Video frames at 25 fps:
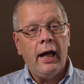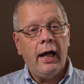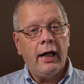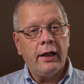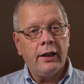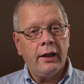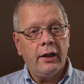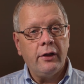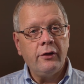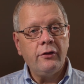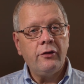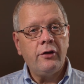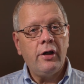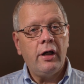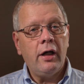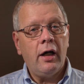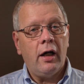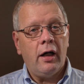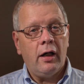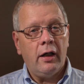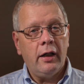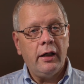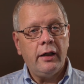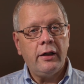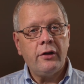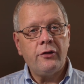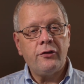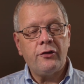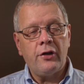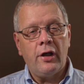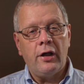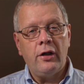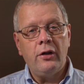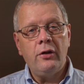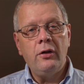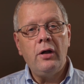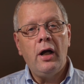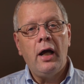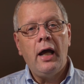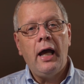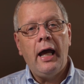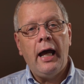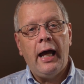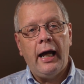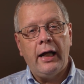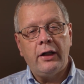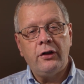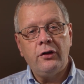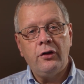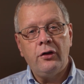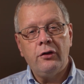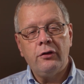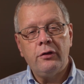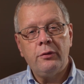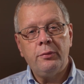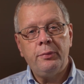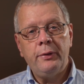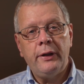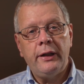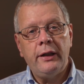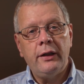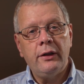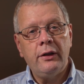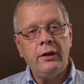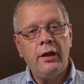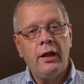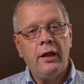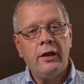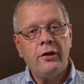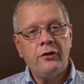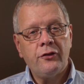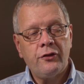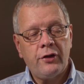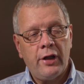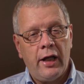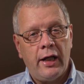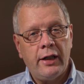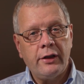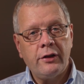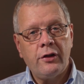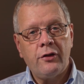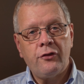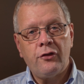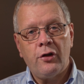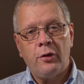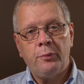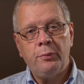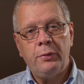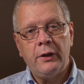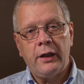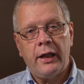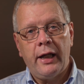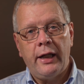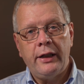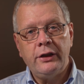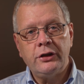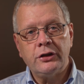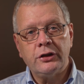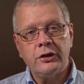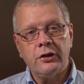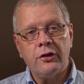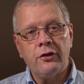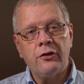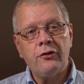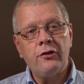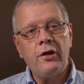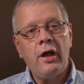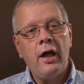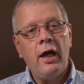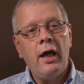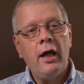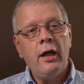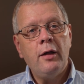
and under ISO and European standards obligations,